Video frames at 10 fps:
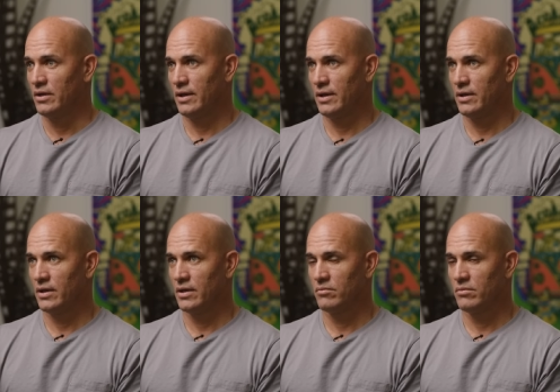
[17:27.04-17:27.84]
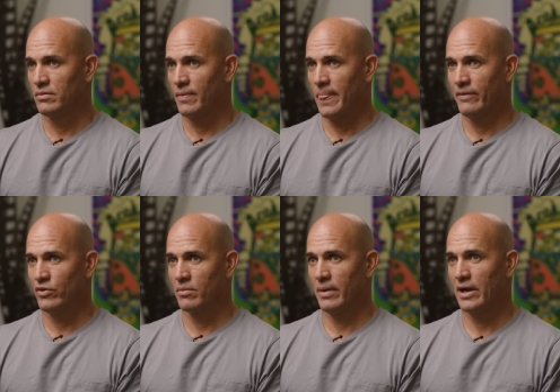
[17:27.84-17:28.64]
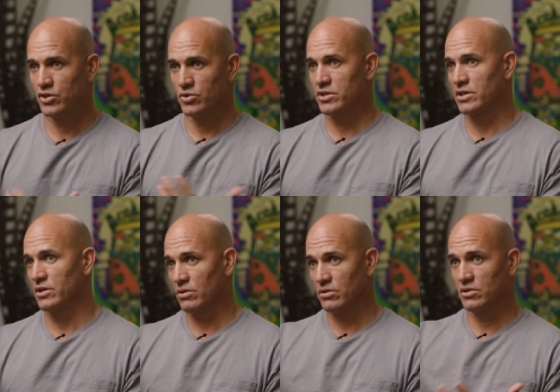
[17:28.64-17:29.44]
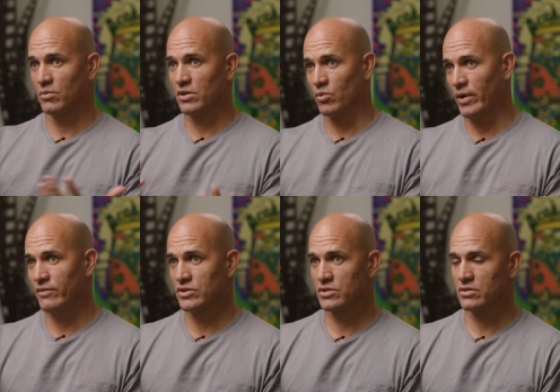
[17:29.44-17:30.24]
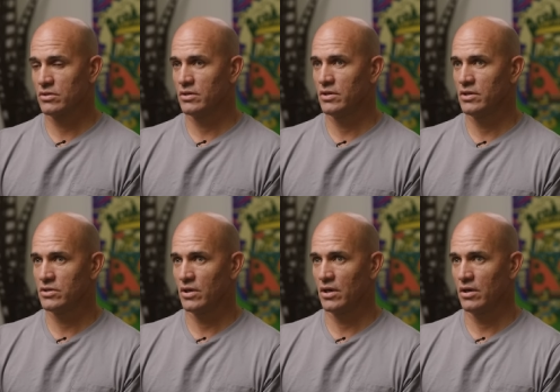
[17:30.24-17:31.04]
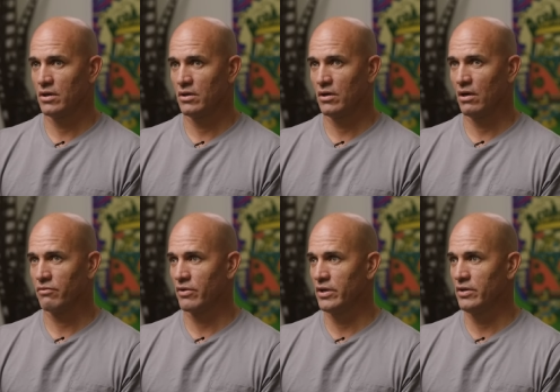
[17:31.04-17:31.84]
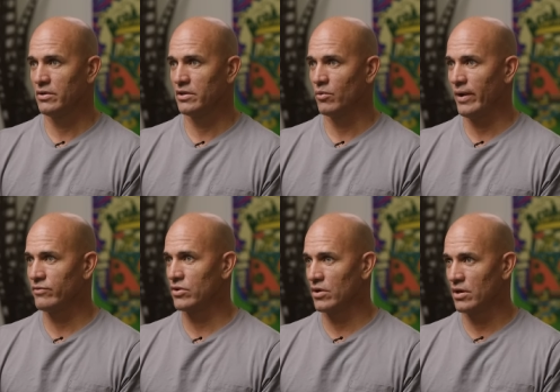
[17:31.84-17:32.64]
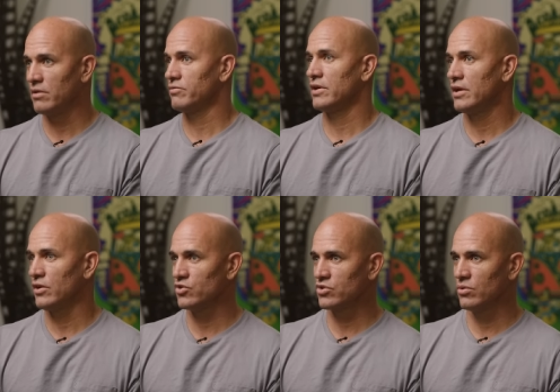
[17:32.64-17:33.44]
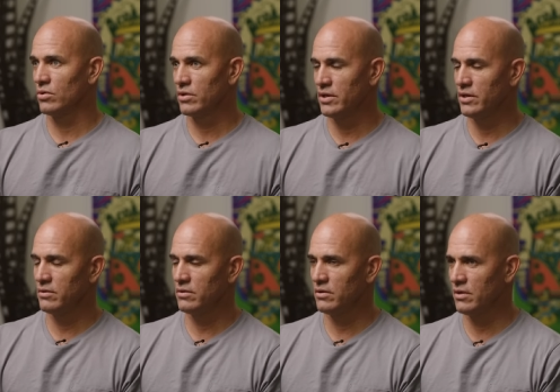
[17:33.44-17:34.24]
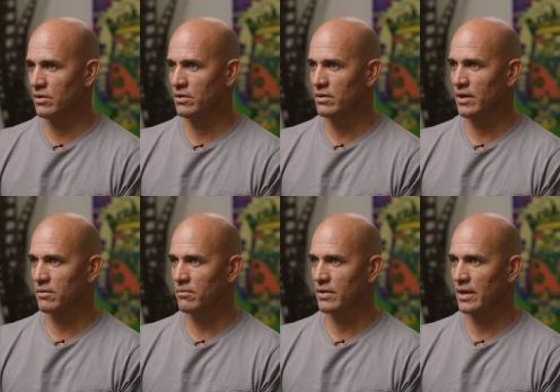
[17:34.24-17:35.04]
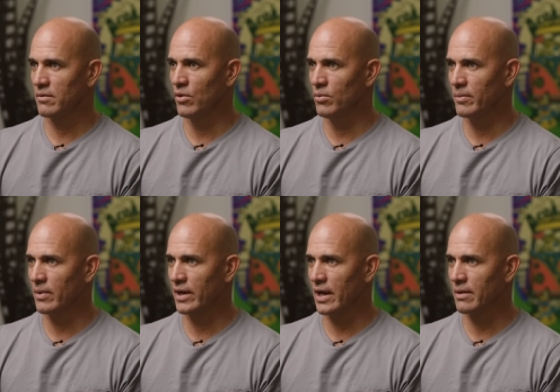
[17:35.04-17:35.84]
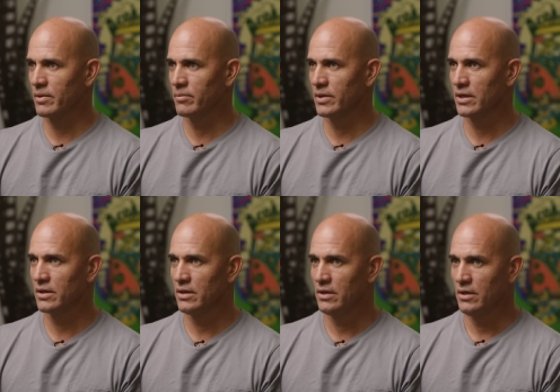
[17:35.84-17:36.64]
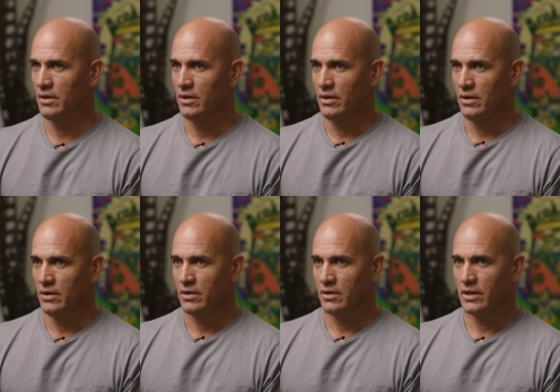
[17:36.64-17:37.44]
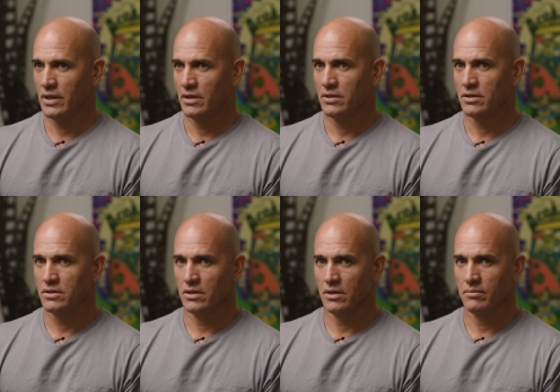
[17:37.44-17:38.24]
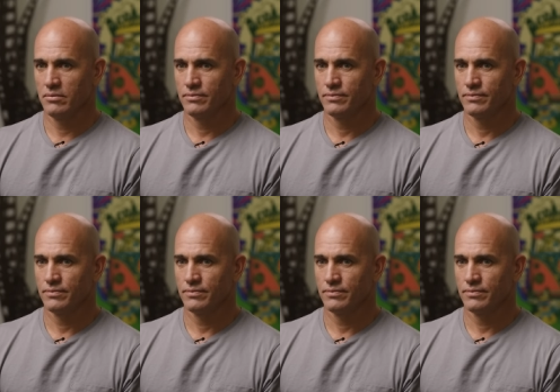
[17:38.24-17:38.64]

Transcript: and um, if you can match your skill to what the wave is is uh, offering you, and the wave's good enough to get your score, then you you know that that moment might happen. But yeah, it's um.